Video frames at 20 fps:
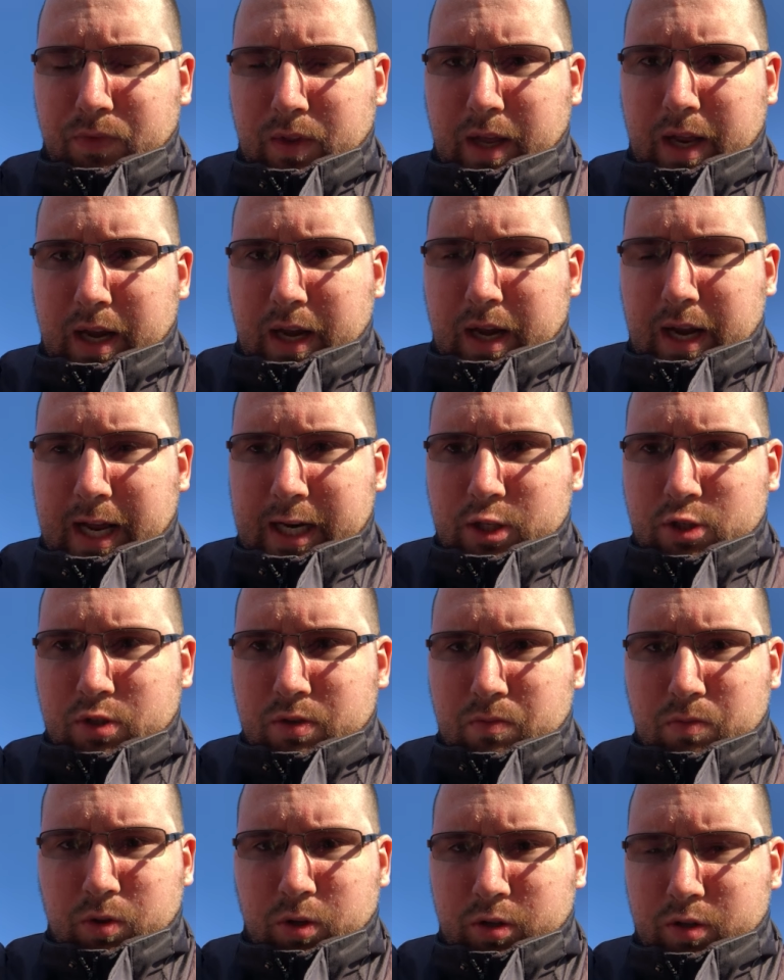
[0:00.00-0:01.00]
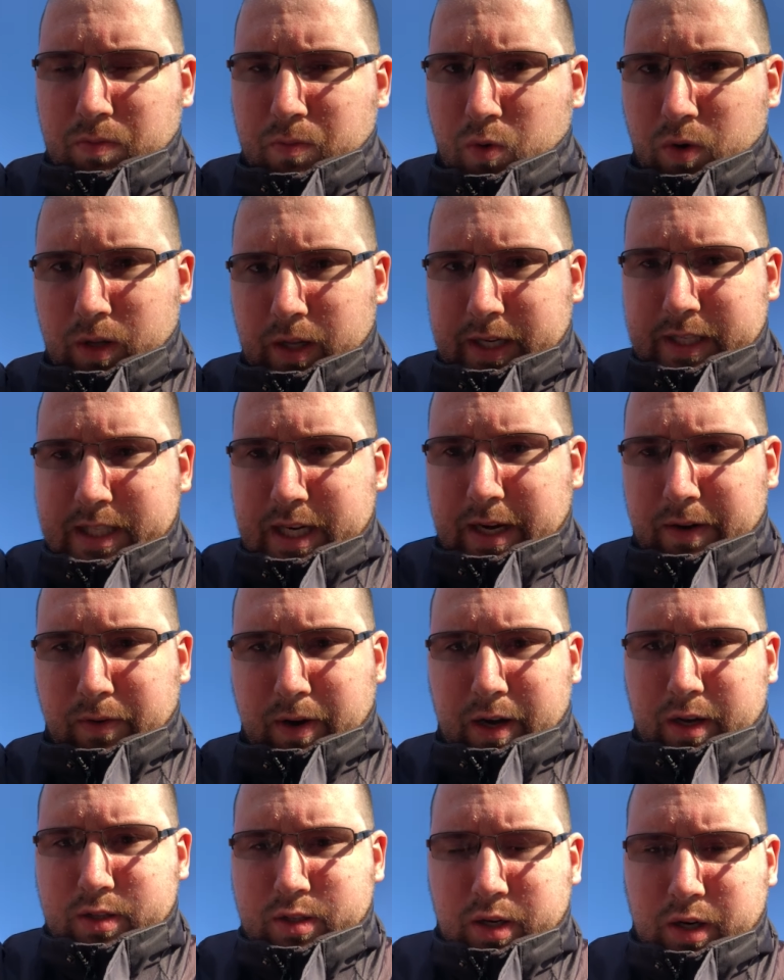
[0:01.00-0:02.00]
and it actually looked more like
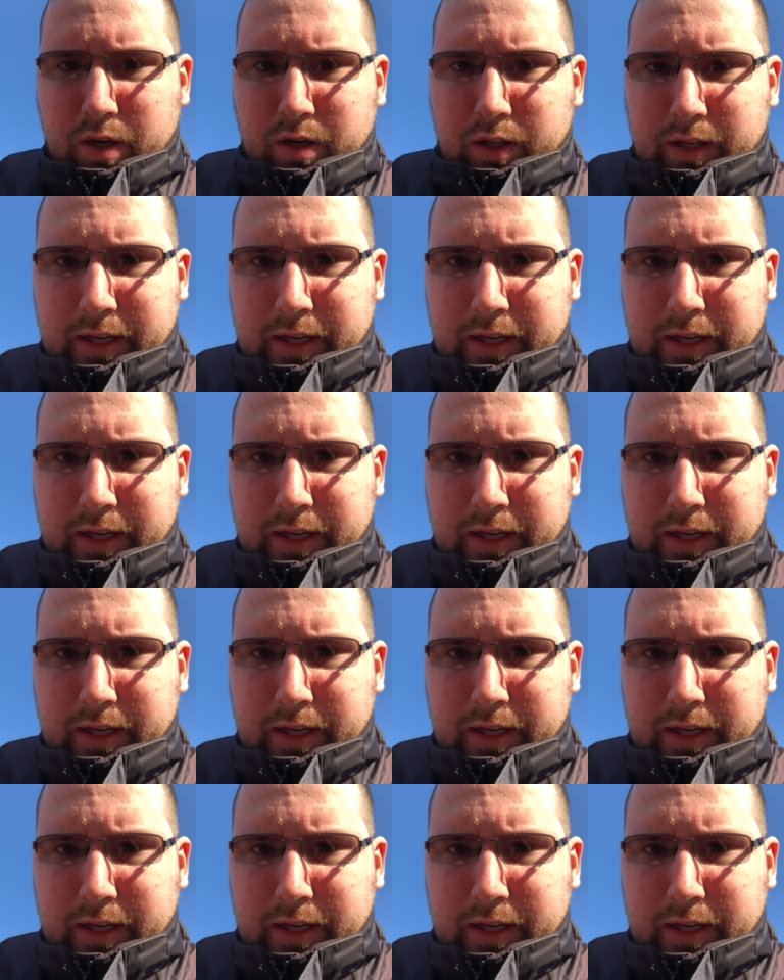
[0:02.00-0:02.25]
Tyranitar.